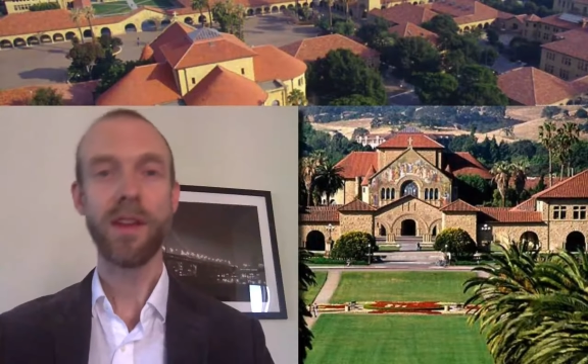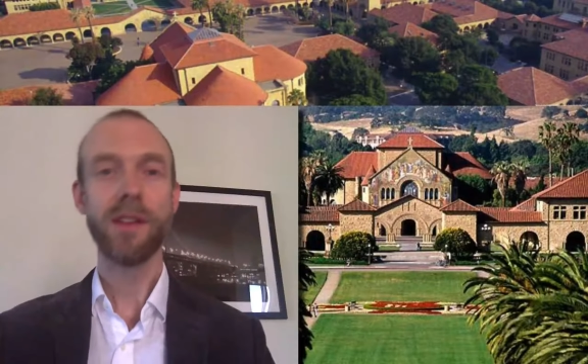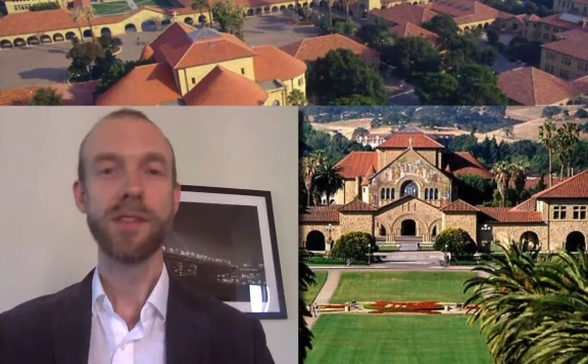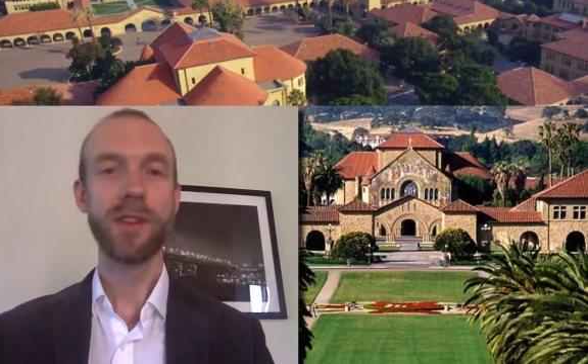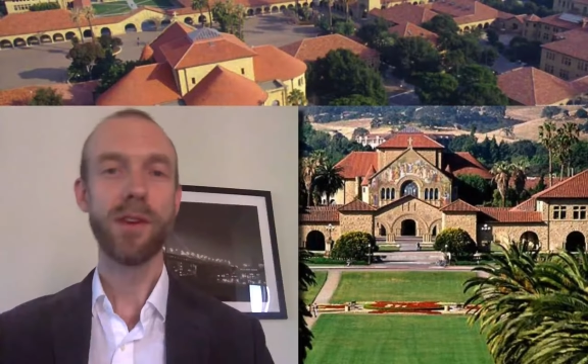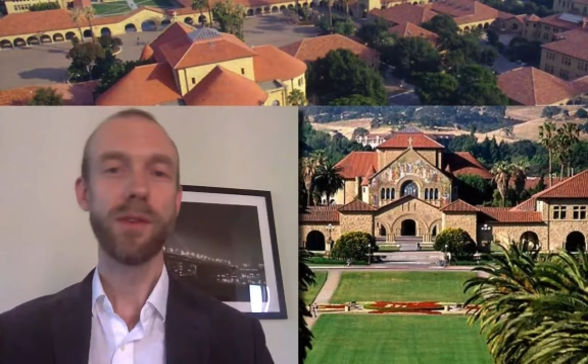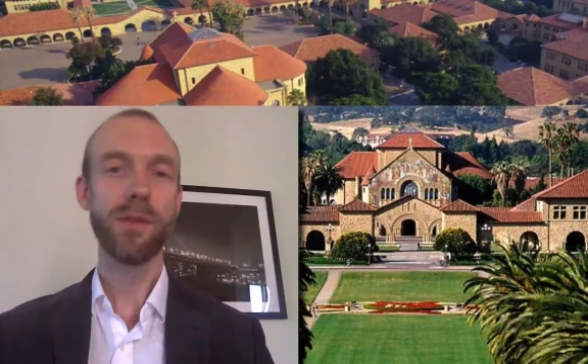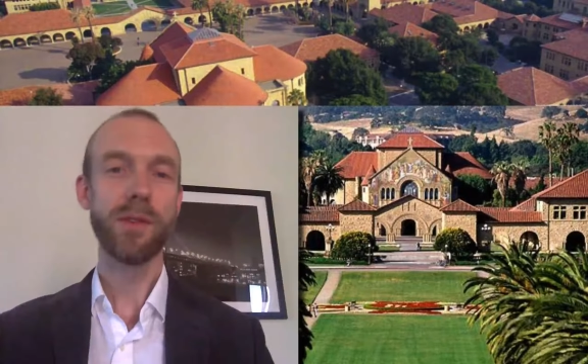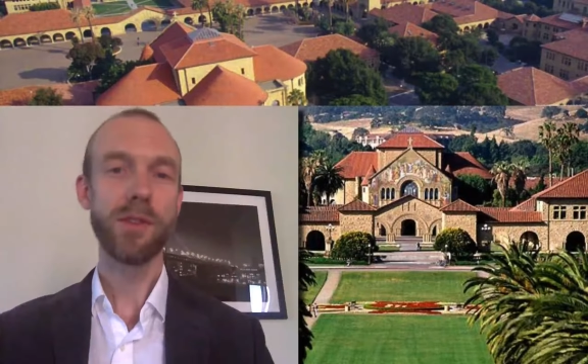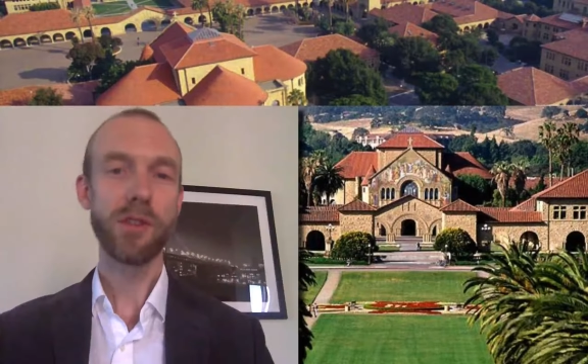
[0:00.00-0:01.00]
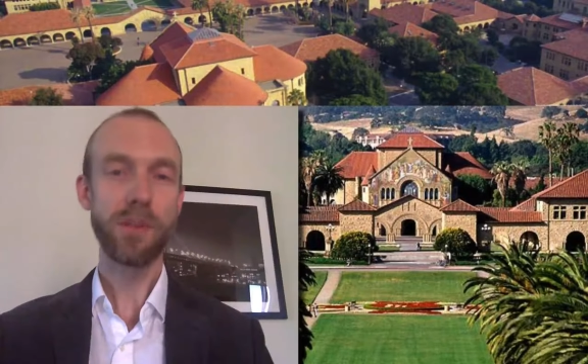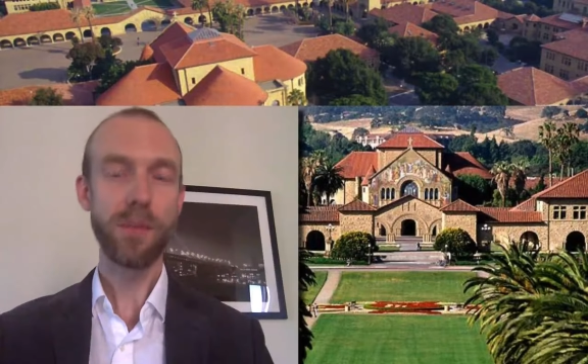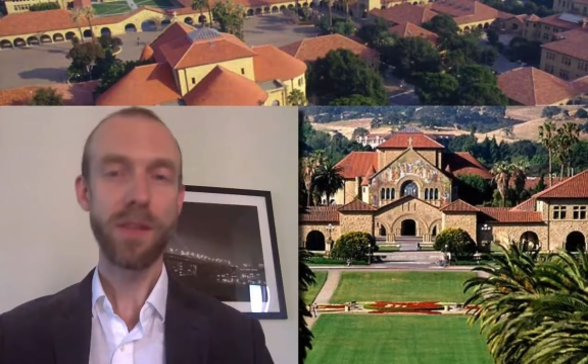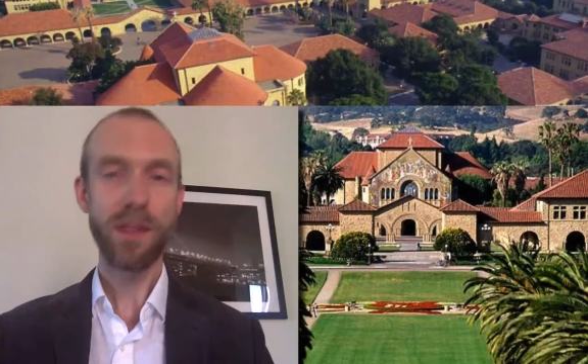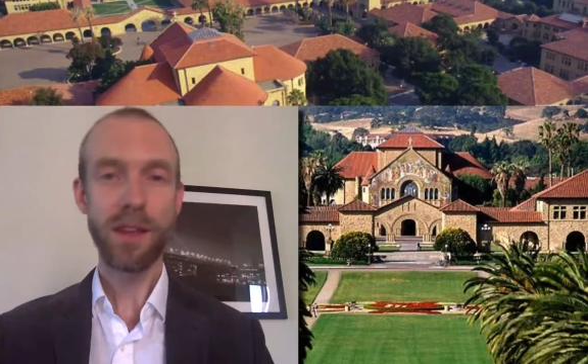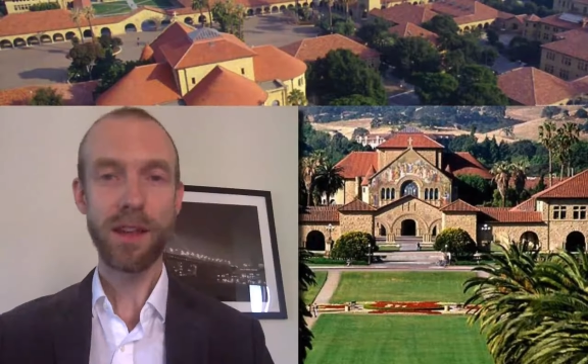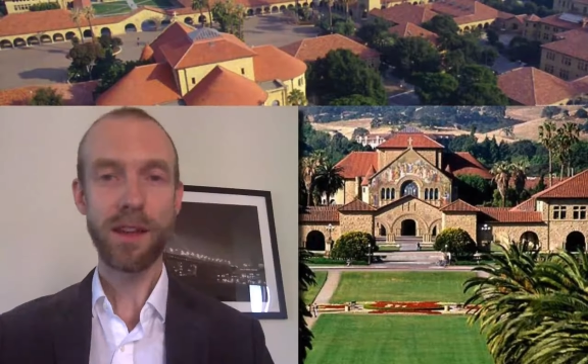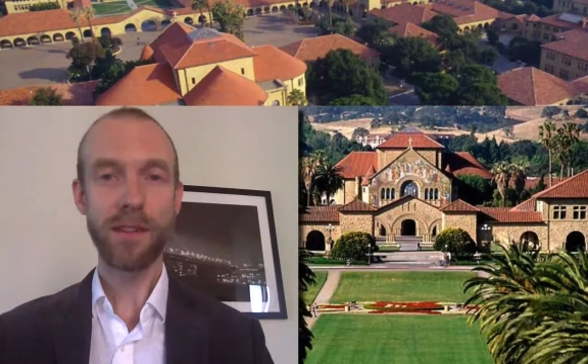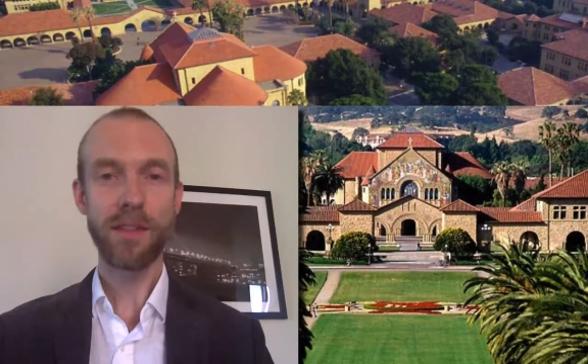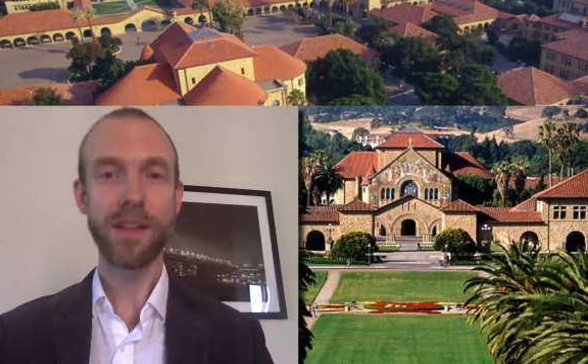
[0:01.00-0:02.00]
So you shouldn't be thinking
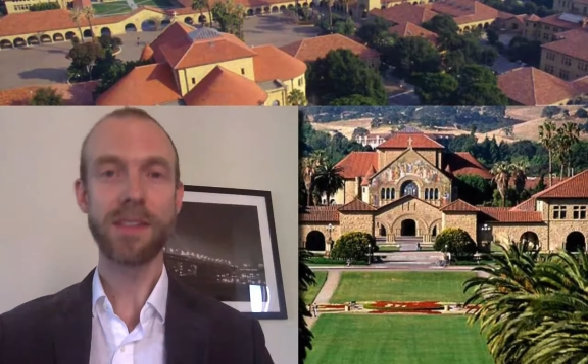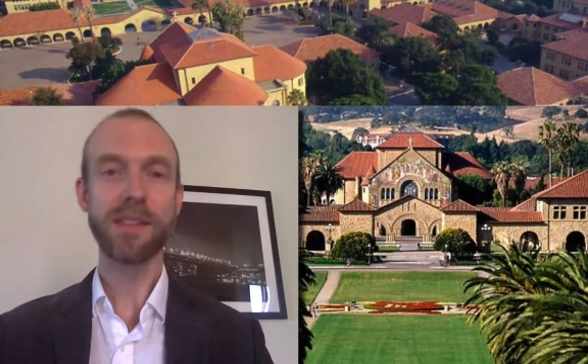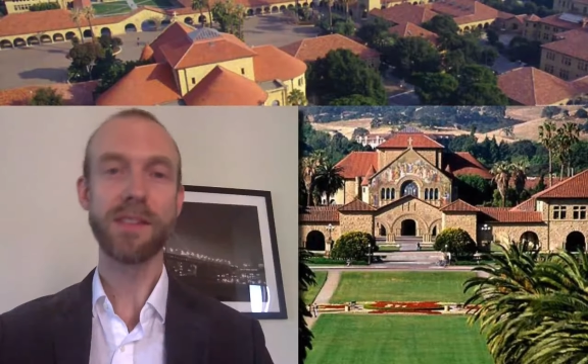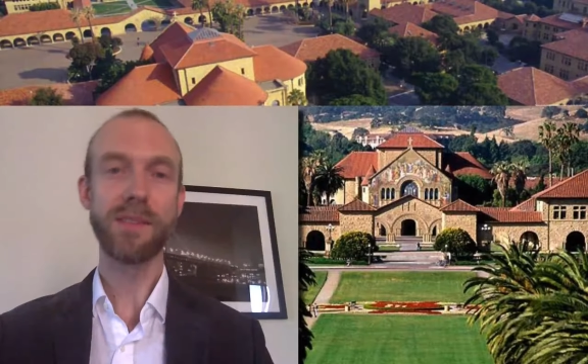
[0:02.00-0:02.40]
of this as